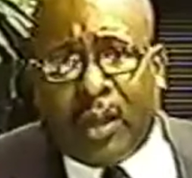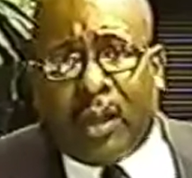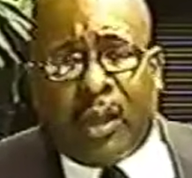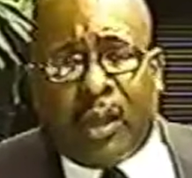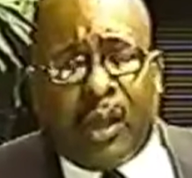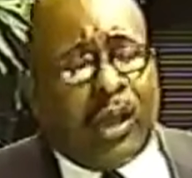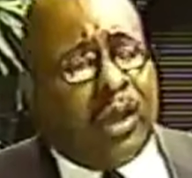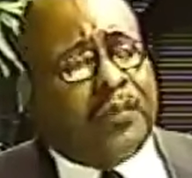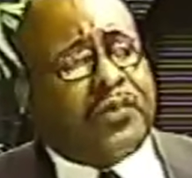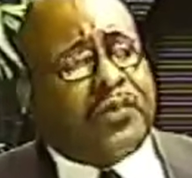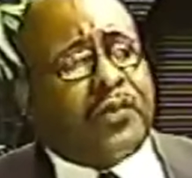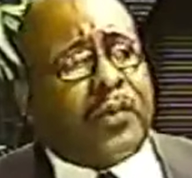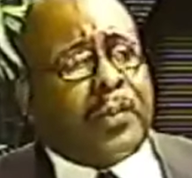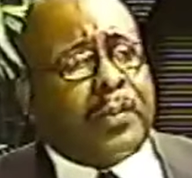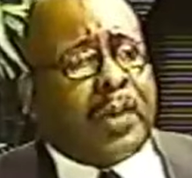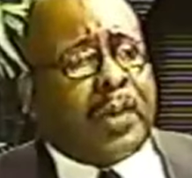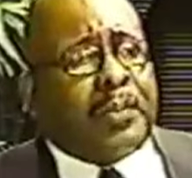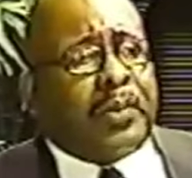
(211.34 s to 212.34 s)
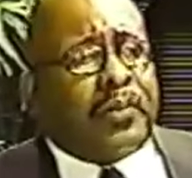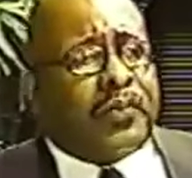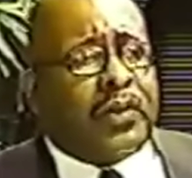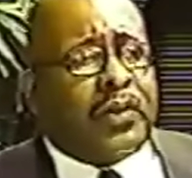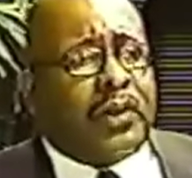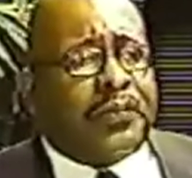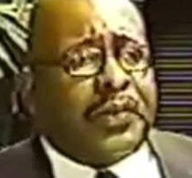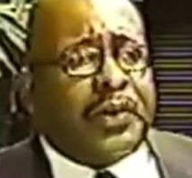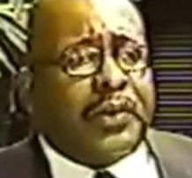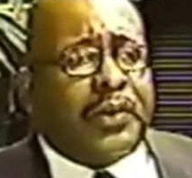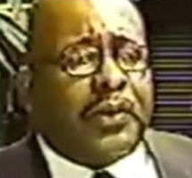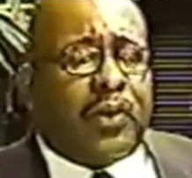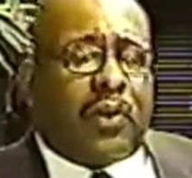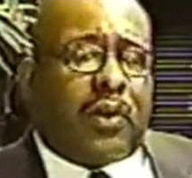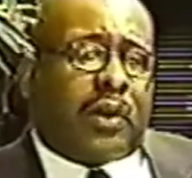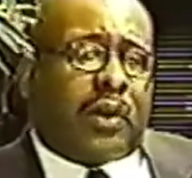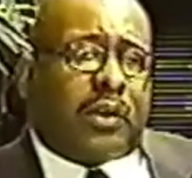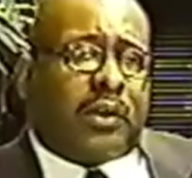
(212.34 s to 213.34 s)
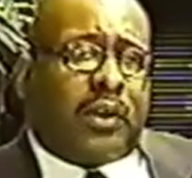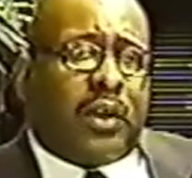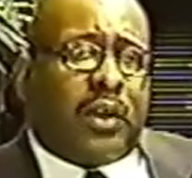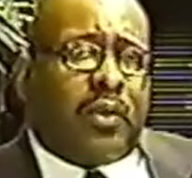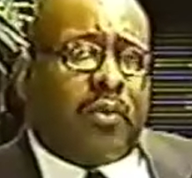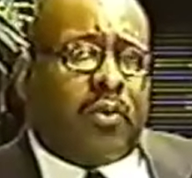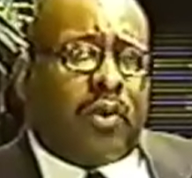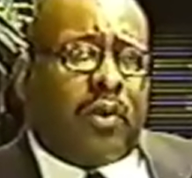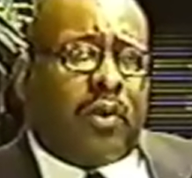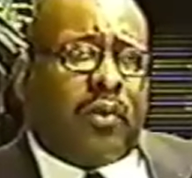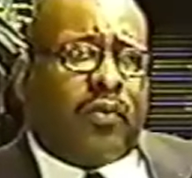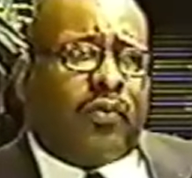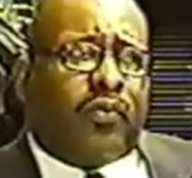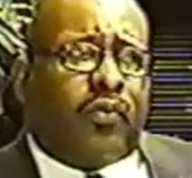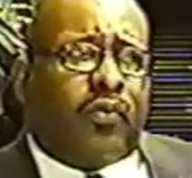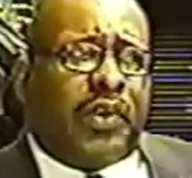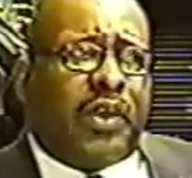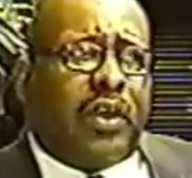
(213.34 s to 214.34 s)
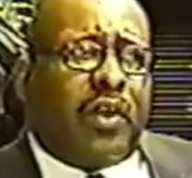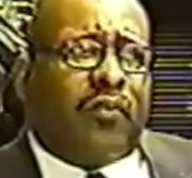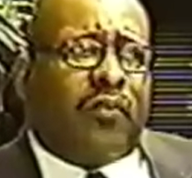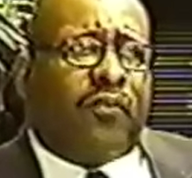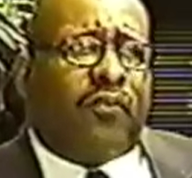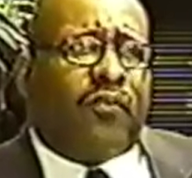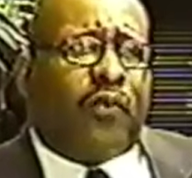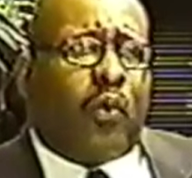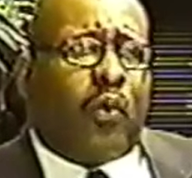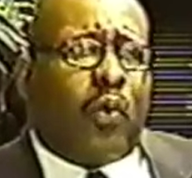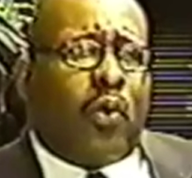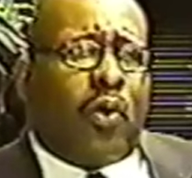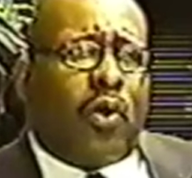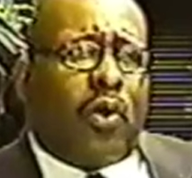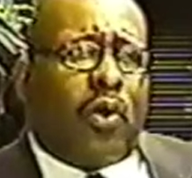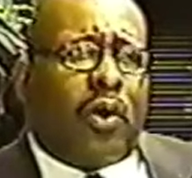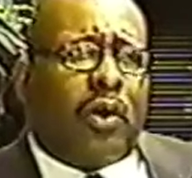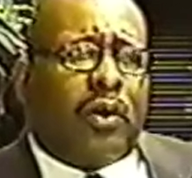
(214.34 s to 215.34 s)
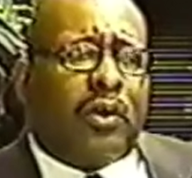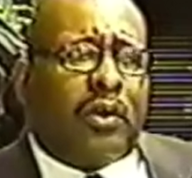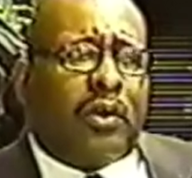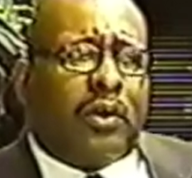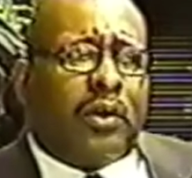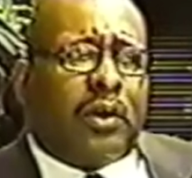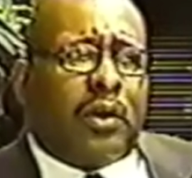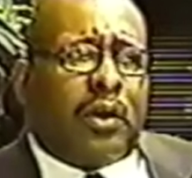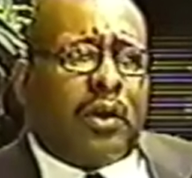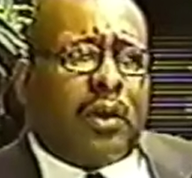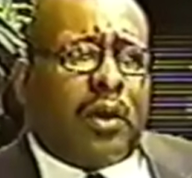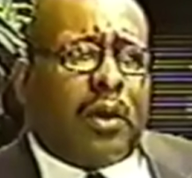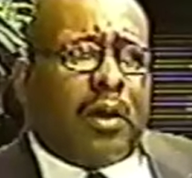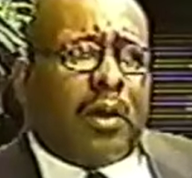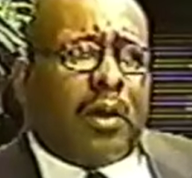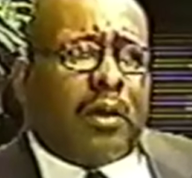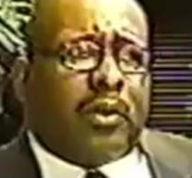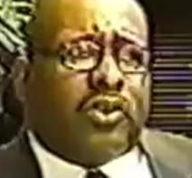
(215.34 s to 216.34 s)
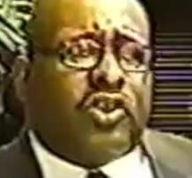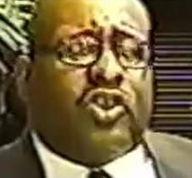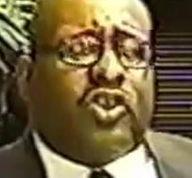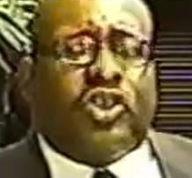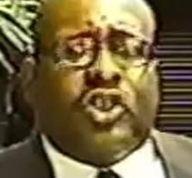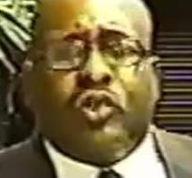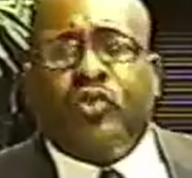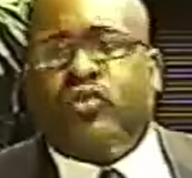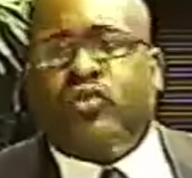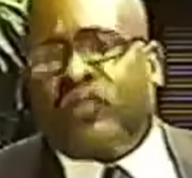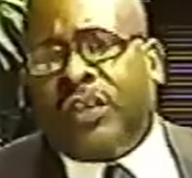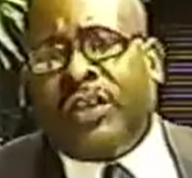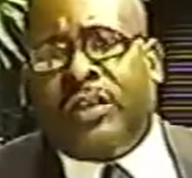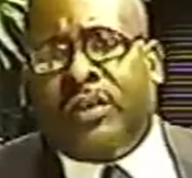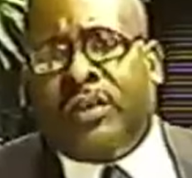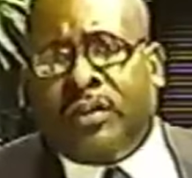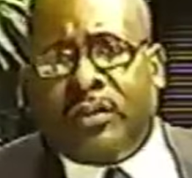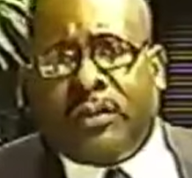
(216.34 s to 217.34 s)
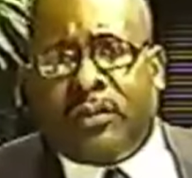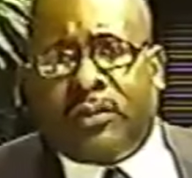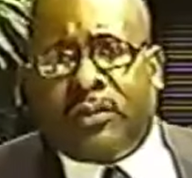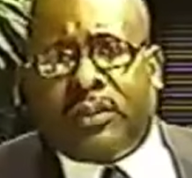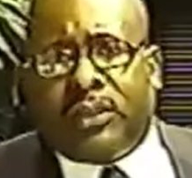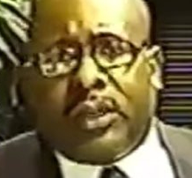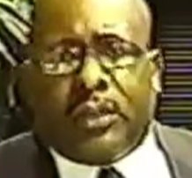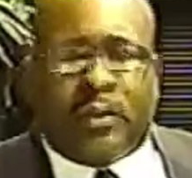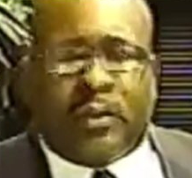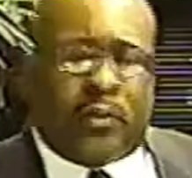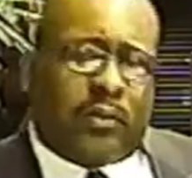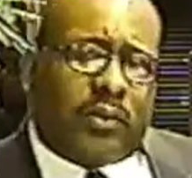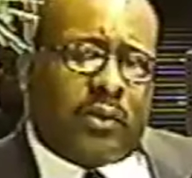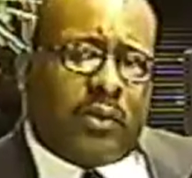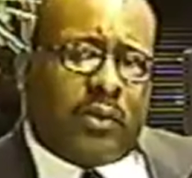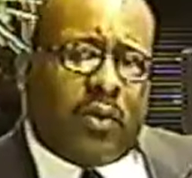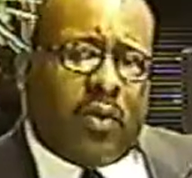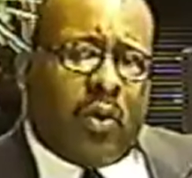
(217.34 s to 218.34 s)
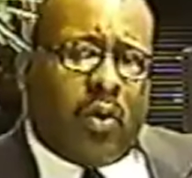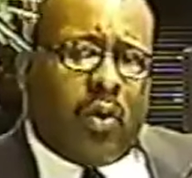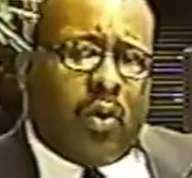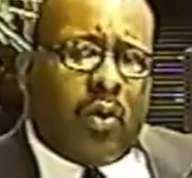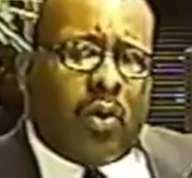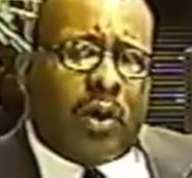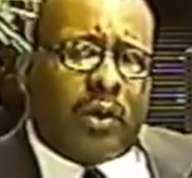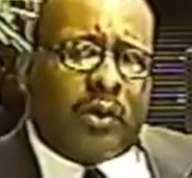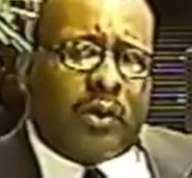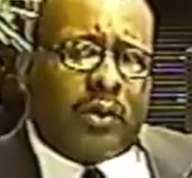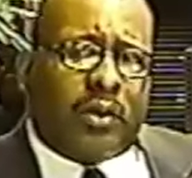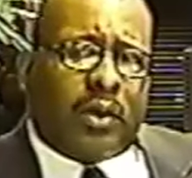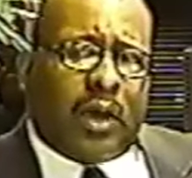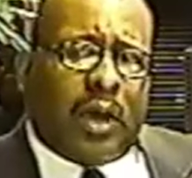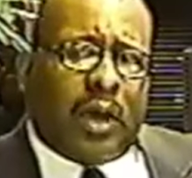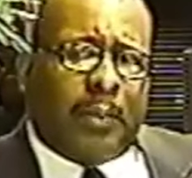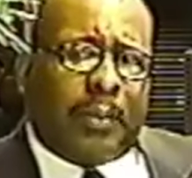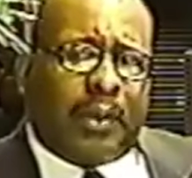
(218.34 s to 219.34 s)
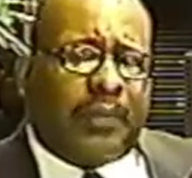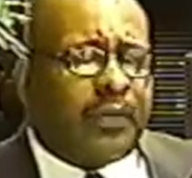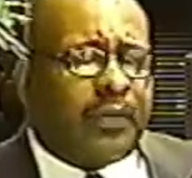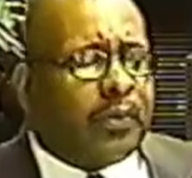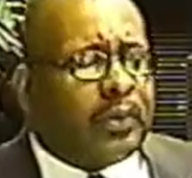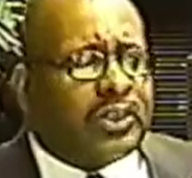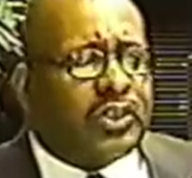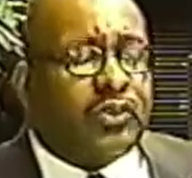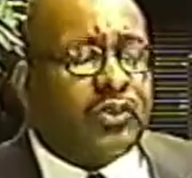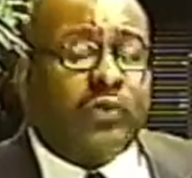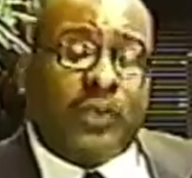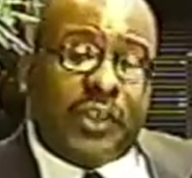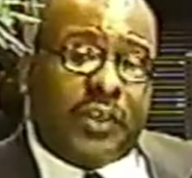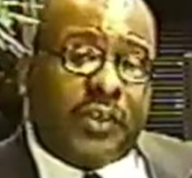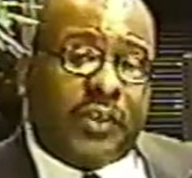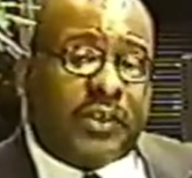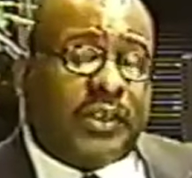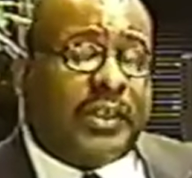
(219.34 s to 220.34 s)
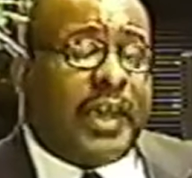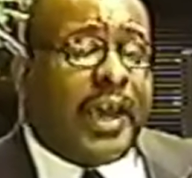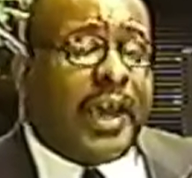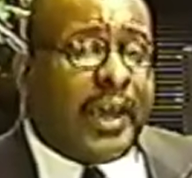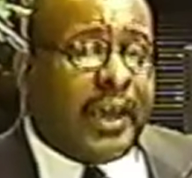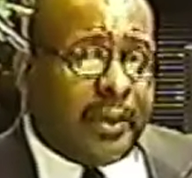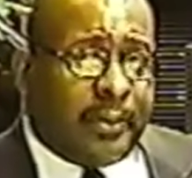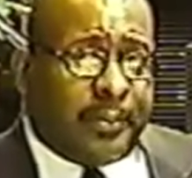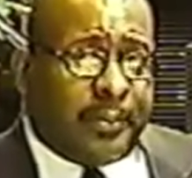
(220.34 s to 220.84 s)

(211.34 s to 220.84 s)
If you remember, if you live in New York, there were 3 or 4 children killed on, I believe it was New Year's Day.